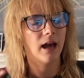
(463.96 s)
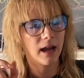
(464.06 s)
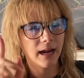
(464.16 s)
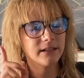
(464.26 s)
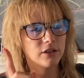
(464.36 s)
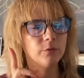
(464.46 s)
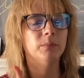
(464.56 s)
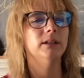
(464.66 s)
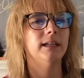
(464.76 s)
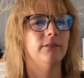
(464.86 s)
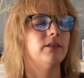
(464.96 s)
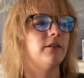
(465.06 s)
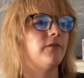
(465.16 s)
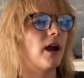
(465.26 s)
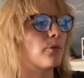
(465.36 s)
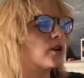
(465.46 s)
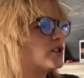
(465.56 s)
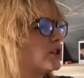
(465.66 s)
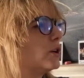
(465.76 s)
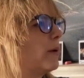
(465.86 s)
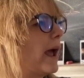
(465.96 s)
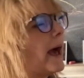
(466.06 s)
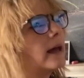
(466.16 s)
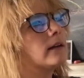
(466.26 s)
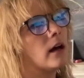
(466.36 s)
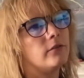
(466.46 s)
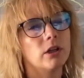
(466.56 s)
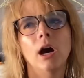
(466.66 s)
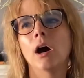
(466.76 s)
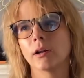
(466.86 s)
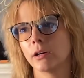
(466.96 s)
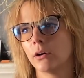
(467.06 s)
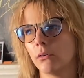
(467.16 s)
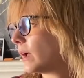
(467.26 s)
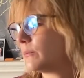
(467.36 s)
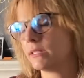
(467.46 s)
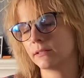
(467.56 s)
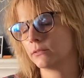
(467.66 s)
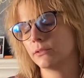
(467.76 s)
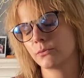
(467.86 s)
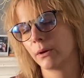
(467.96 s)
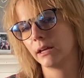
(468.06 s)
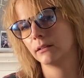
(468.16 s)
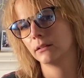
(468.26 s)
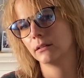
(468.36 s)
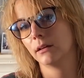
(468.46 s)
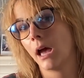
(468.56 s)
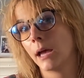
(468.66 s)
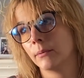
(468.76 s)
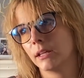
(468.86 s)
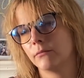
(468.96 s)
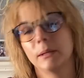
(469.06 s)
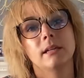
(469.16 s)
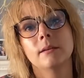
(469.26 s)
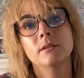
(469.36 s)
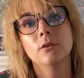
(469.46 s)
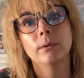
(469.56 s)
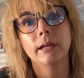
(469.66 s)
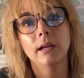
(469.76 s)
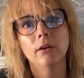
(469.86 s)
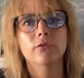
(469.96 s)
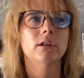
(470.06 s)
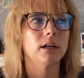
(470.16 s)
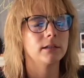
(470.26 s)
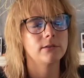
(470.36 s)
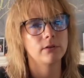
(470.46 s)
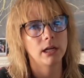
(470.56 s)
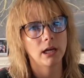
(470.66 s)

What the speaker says: I do believe that if I were to add an avocado, I would still lose weight. I believe, because I'm still working out for the next 3